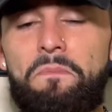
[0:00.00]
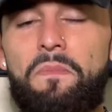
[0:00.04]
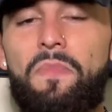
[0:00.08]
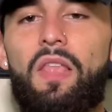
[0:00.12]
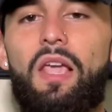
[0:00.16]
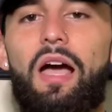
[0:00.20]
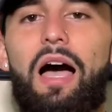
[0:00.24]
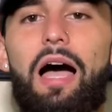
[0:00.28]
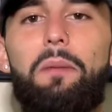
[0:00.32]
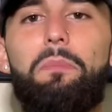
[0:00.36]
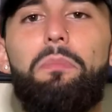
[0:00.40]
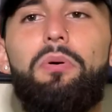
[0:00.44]

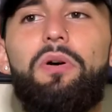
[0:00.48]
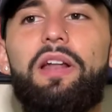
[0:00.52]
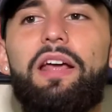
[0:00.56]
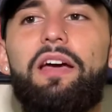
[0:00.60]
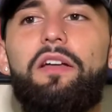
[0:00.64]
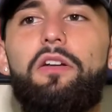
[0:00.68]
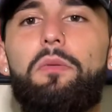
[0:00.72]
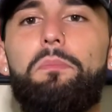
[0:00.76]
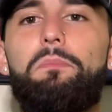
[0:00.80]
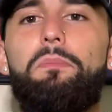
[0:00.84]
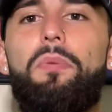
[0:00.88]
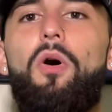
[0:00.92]
I put
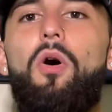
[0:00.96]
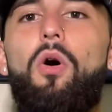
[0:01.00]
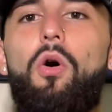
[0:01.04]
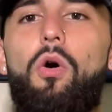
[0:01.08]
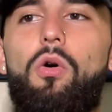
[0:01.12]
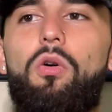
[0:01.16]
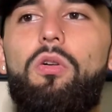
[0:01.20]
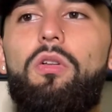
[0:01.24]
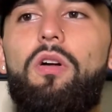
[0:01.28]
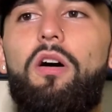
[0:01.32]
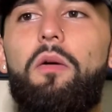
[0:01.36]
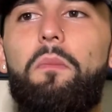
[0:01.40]
out a
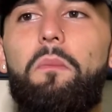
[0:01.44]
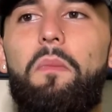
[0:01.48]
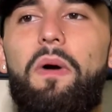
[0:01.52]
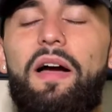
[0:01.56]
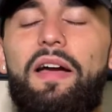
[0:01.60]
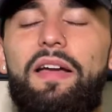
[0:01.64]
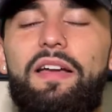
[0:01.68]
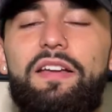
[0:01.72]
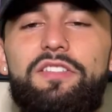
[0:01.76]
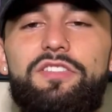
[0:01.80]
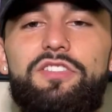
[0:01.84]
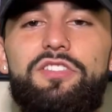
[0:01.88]
poll on
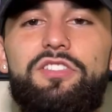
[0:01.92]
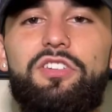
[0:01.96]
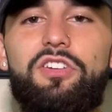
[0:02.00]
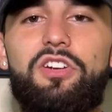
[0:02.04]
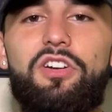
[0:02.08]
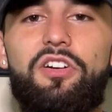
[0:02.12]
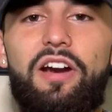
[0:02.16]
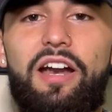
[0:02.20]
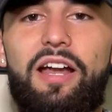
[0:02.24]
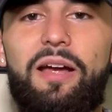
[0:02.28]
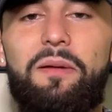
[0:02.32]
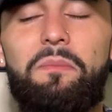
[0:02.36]
my
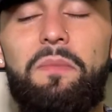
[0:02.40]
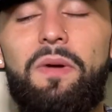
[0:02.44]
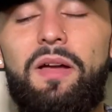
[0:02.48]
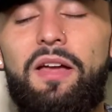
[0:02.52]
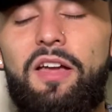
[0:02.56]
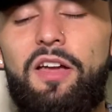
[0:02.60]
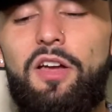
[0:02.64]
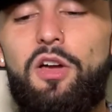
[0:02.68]
Instagram